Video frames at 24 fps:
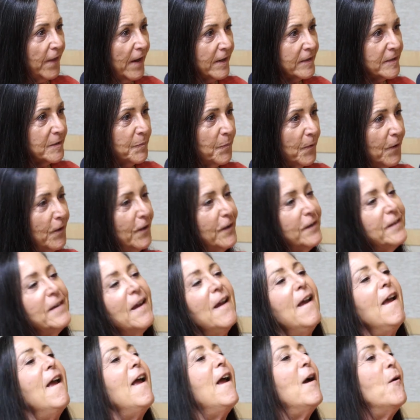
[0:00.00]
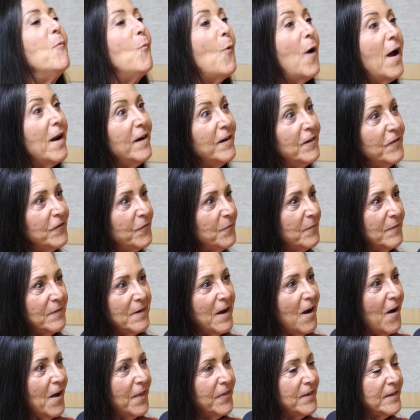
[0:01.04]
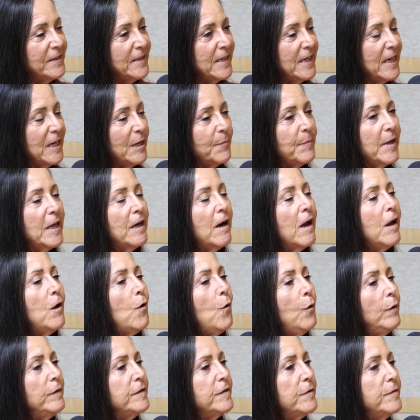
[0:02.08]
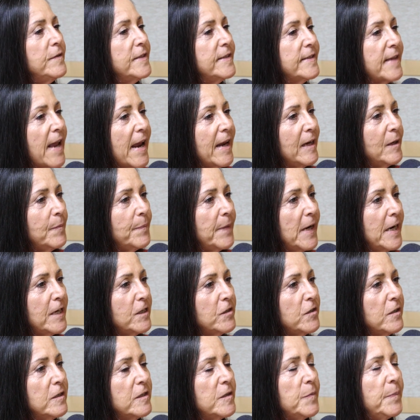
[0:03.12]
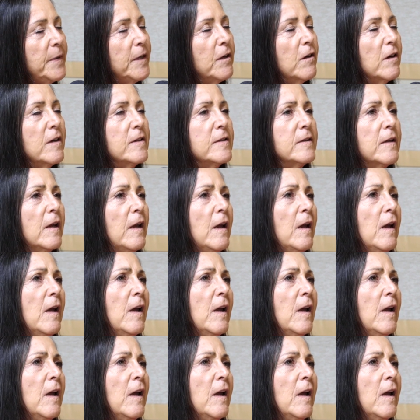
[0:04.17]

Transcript: expert, one of on the team, and I also say to patients because